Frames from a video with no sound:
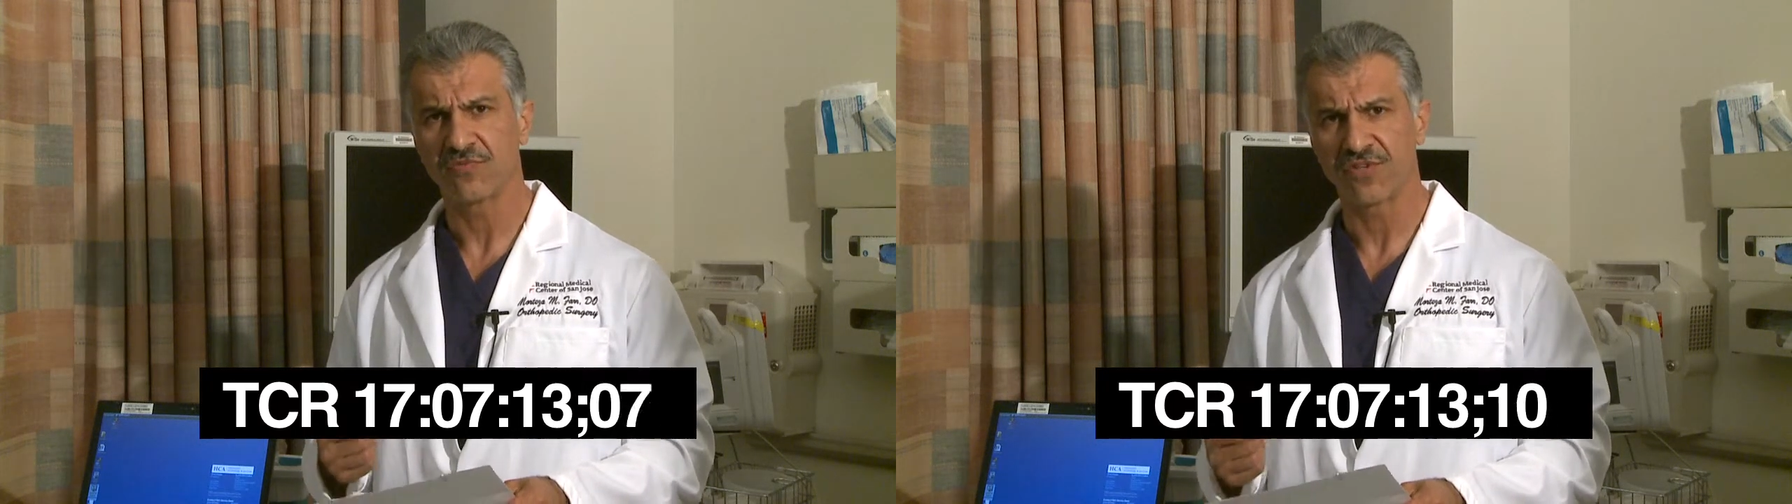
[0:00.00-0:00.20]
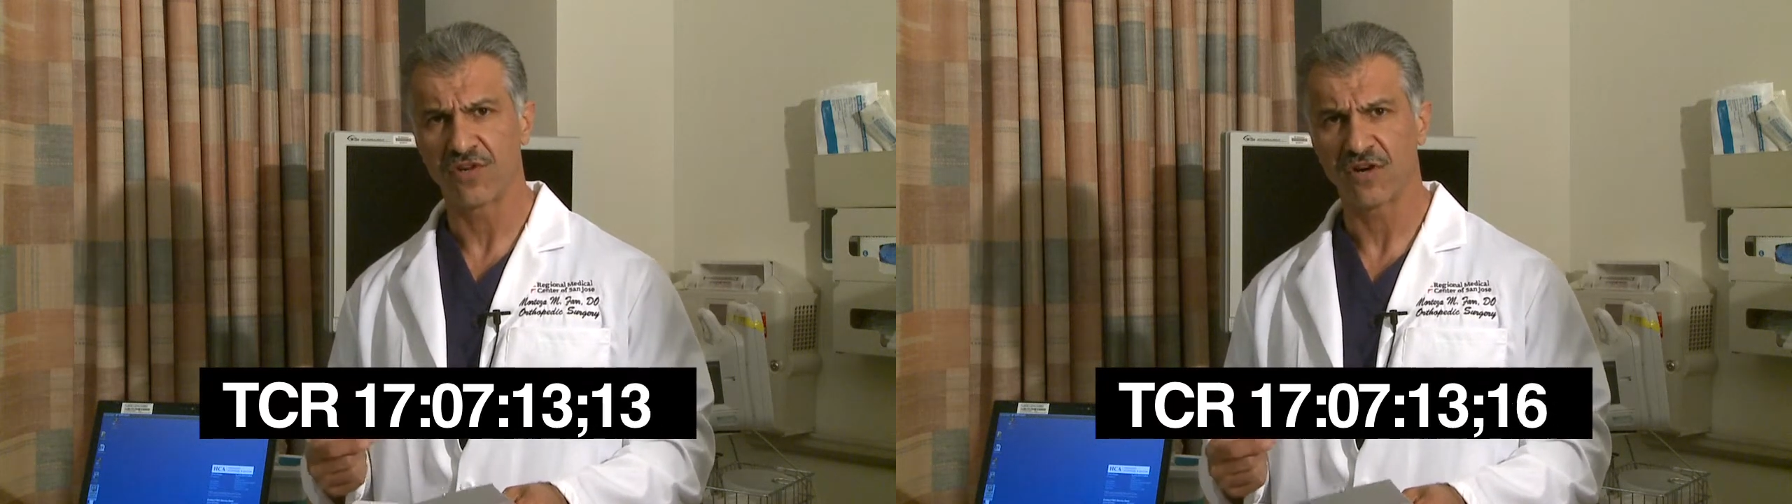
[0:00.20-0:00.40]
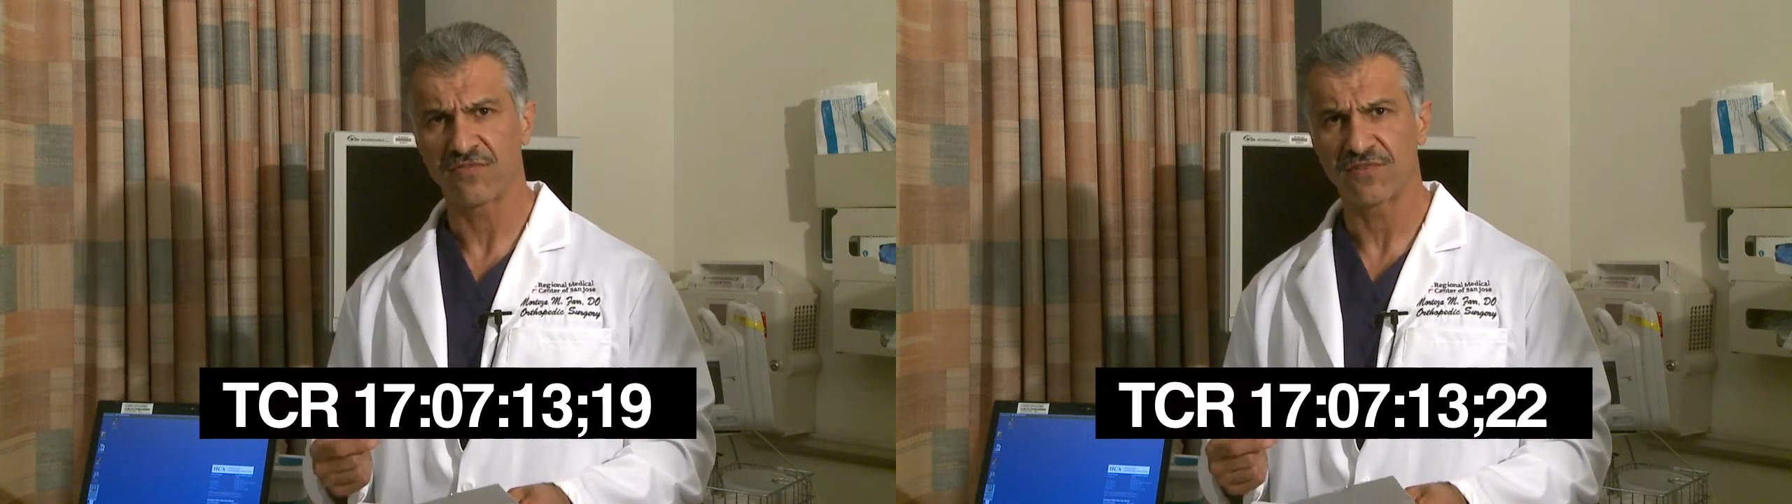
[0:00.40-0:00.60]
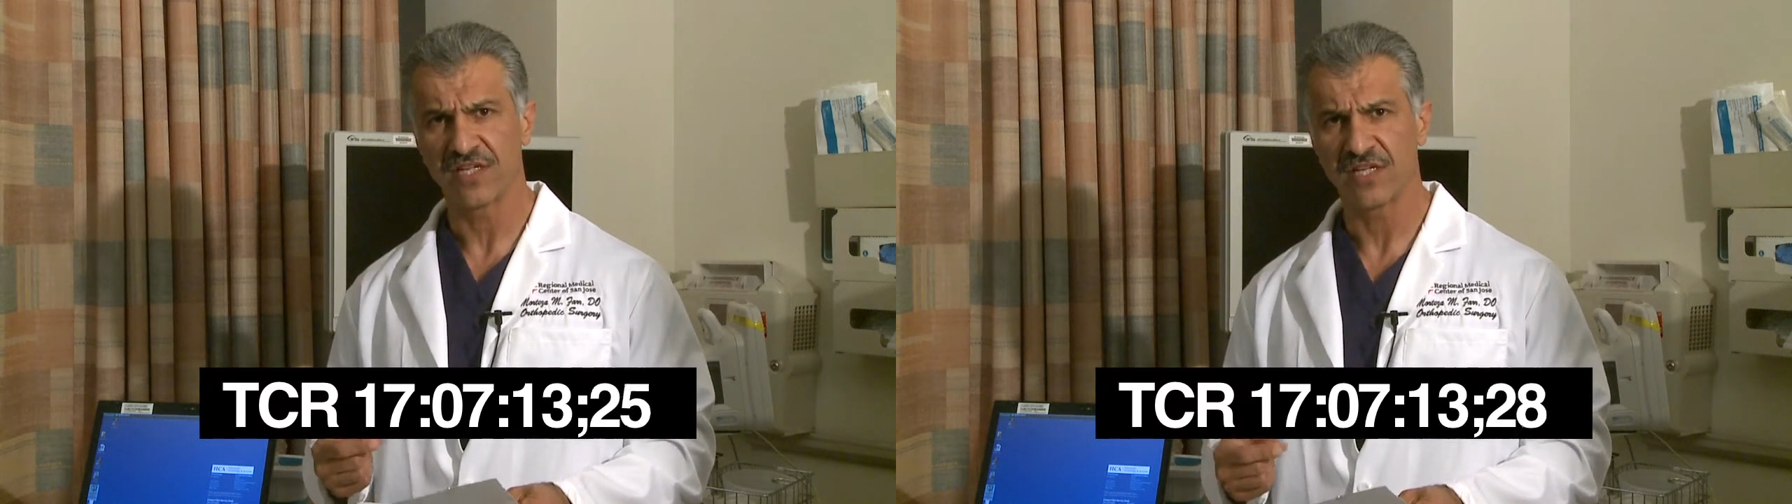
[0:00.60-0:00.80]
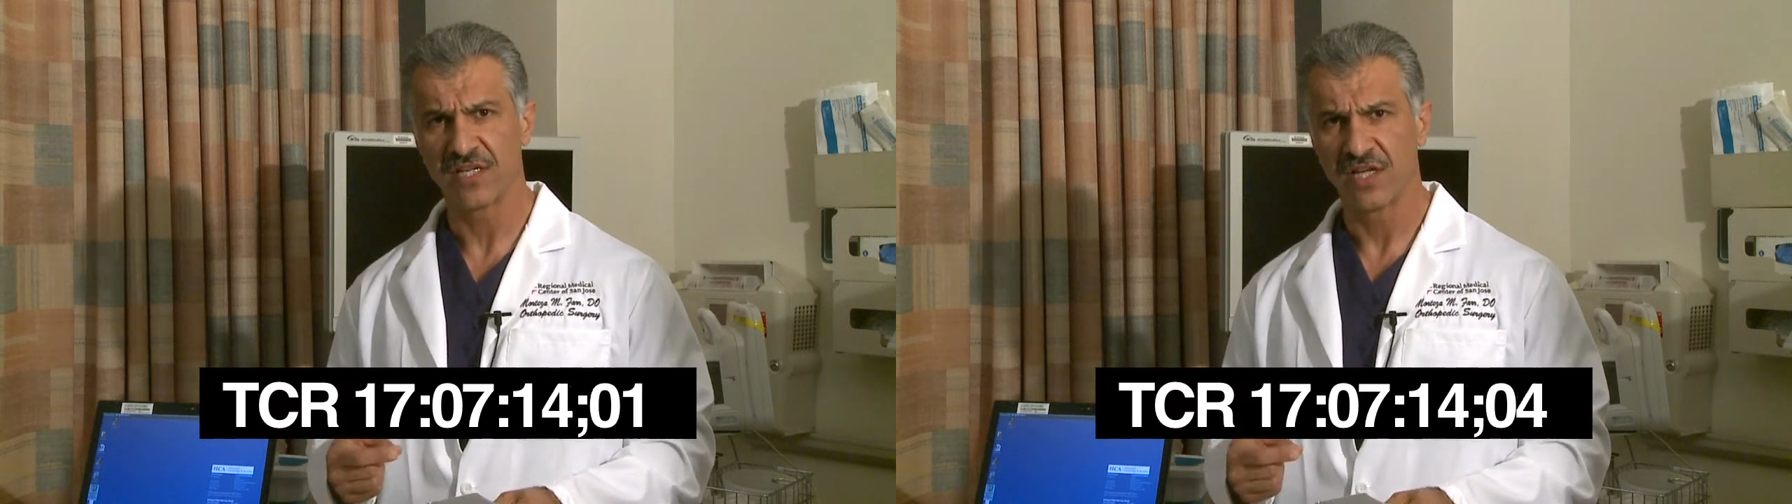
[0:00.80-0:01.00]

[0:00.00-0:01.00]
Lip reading: recovery